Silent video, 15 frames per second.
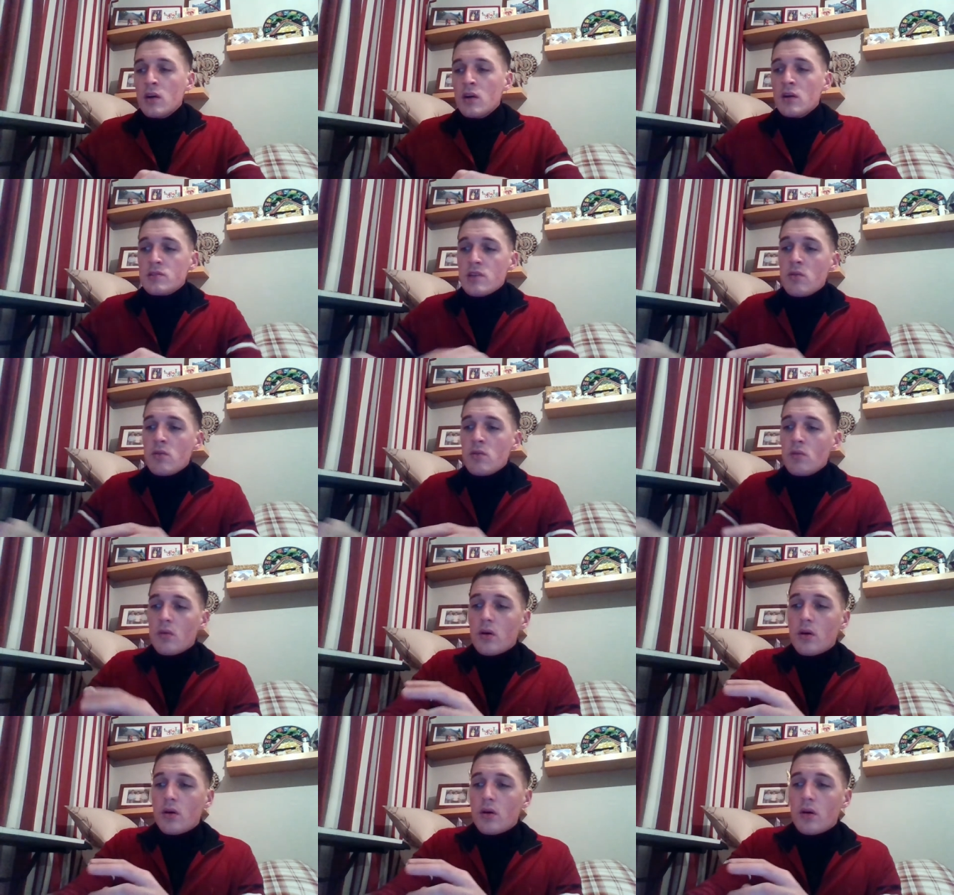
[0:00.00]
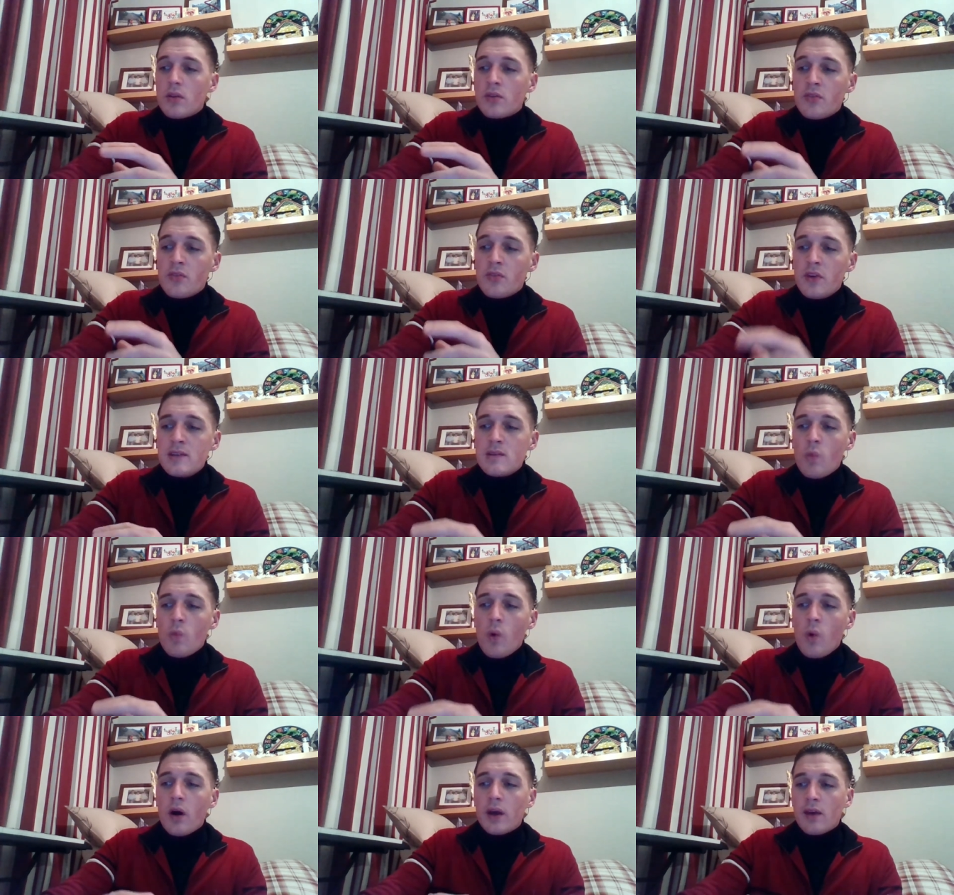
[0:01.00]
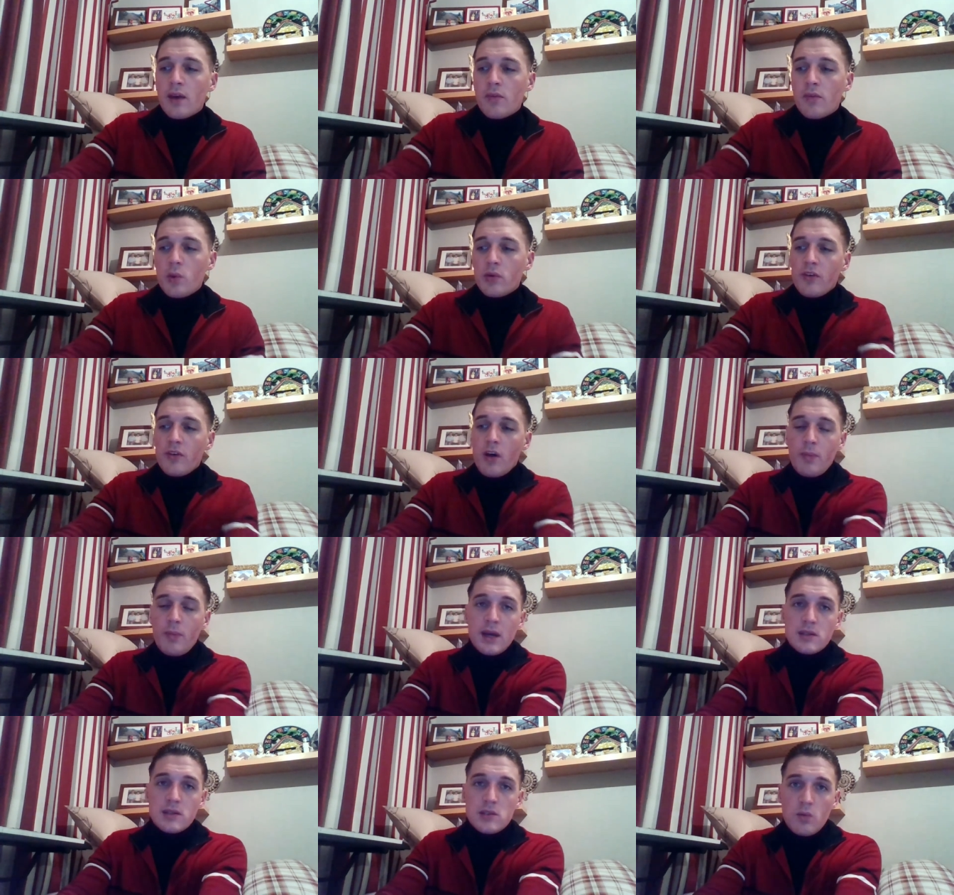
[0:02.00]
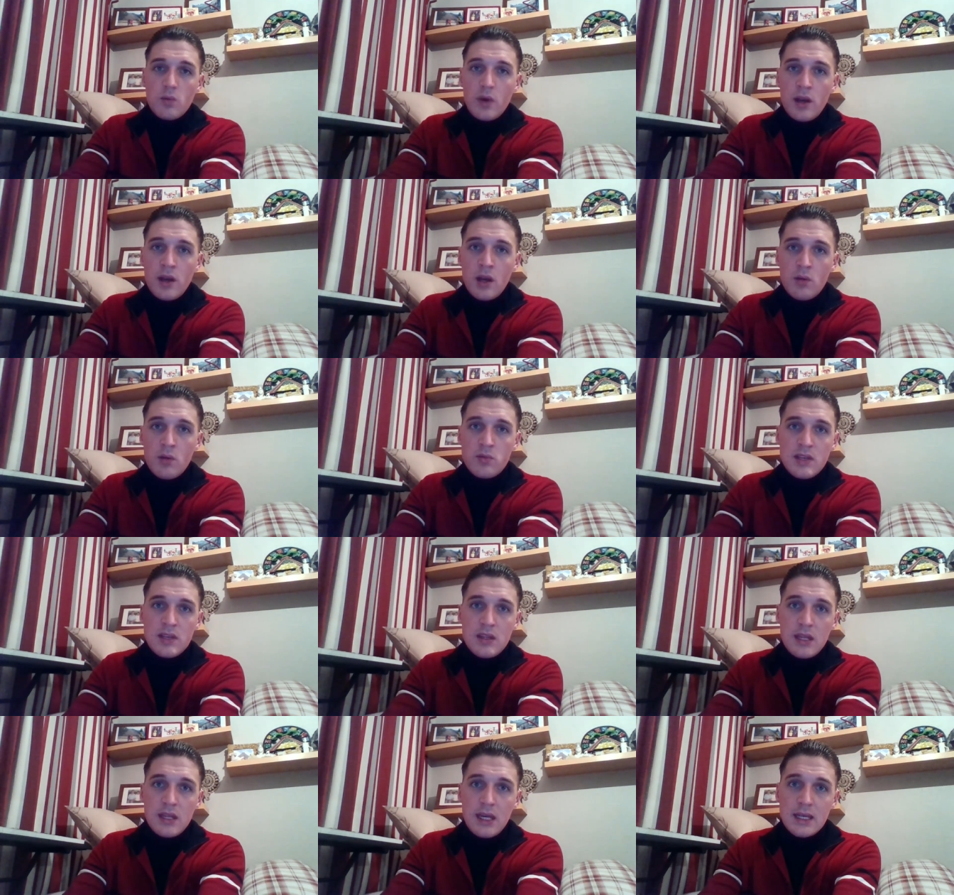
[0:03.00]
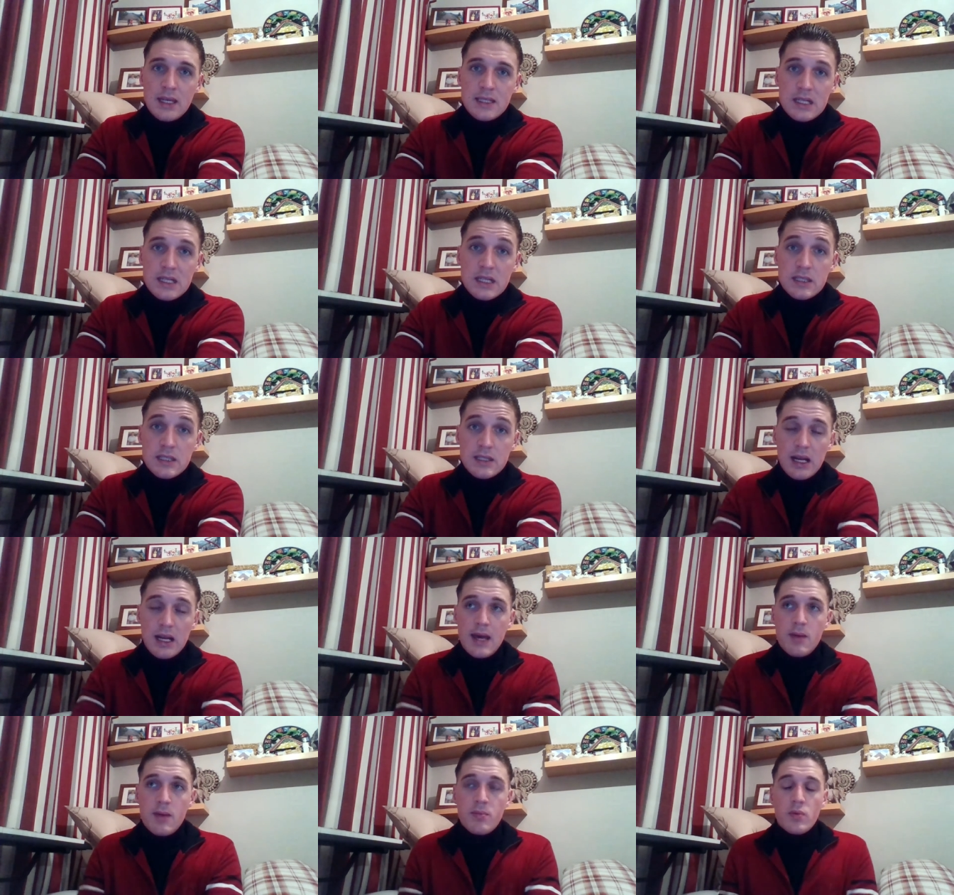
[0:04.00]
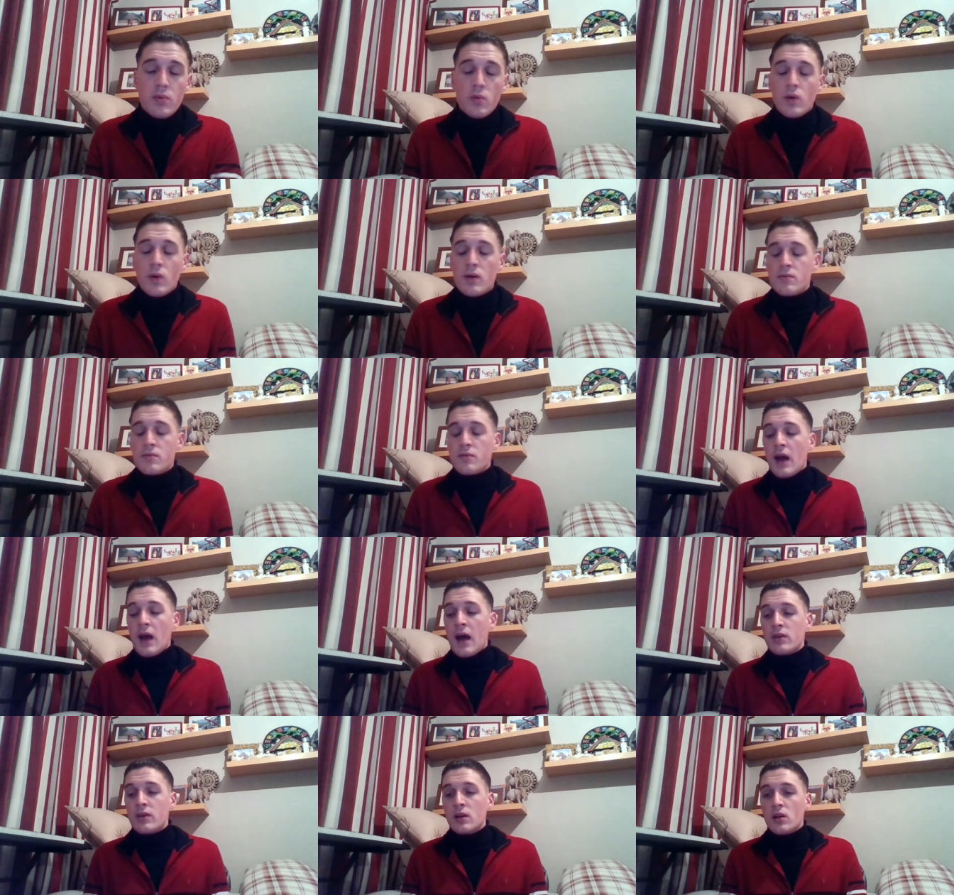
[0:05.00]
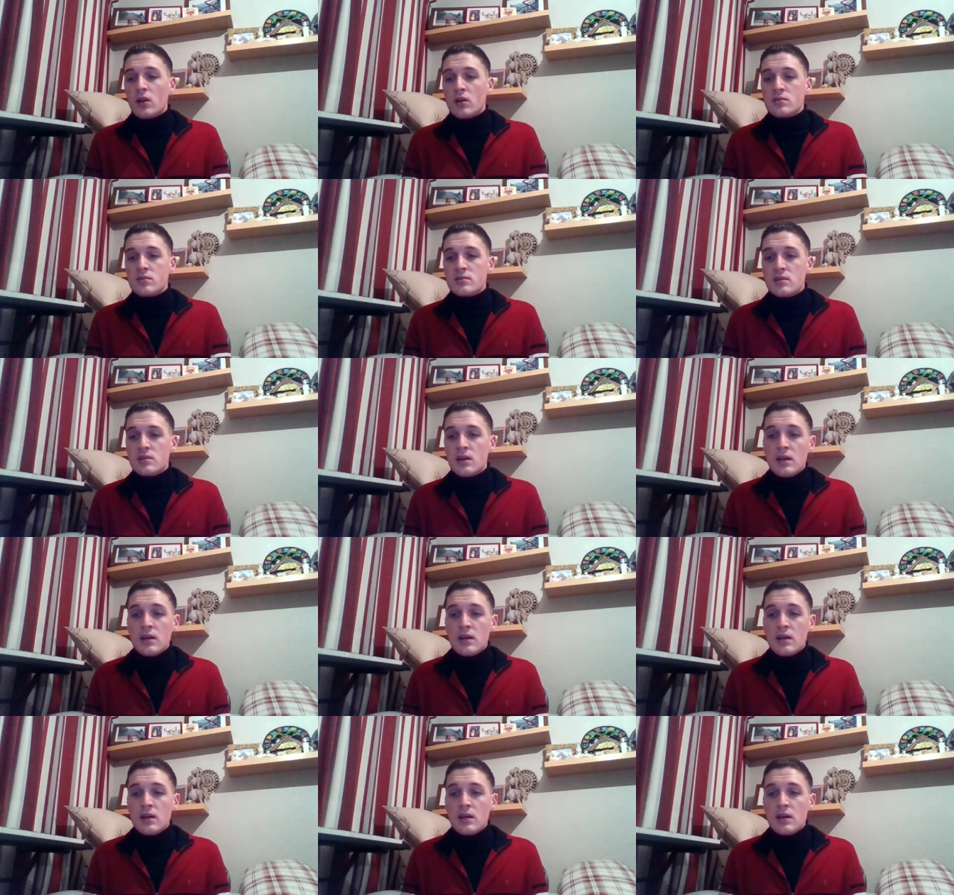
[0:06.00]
So the reason why, if we revert back to when I was at the start of the clip, with having lost